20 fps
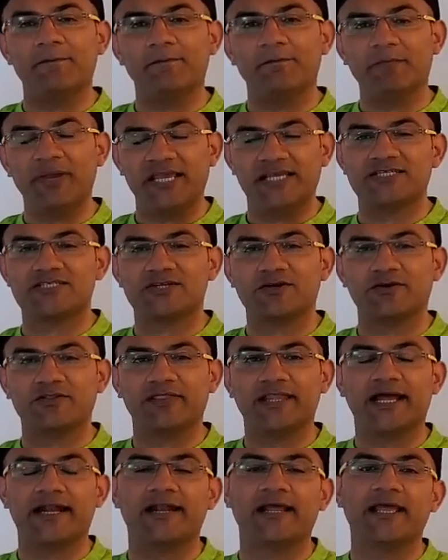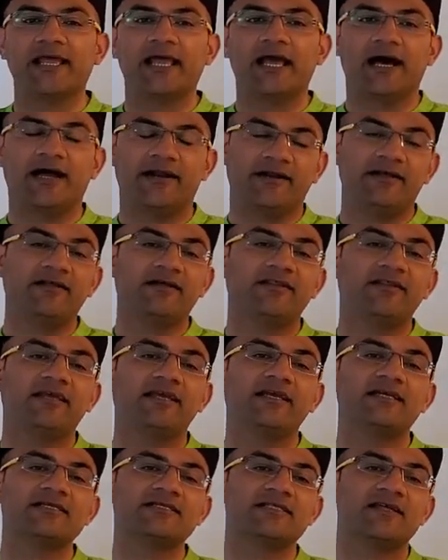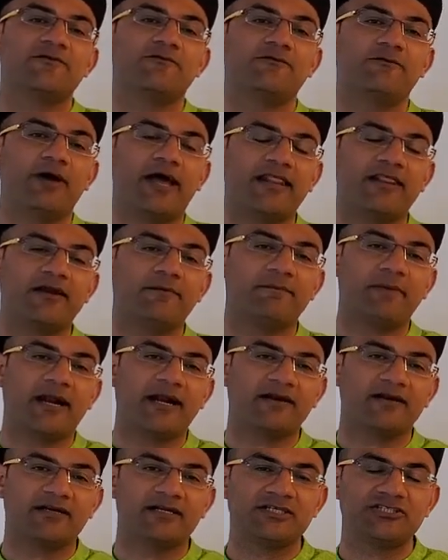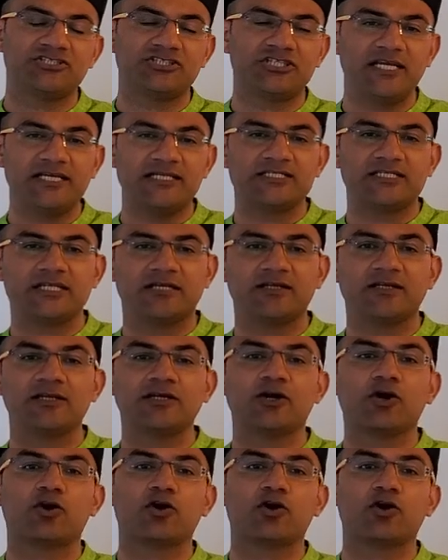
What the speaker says: based on that. Another thing is the weather pattern is changing,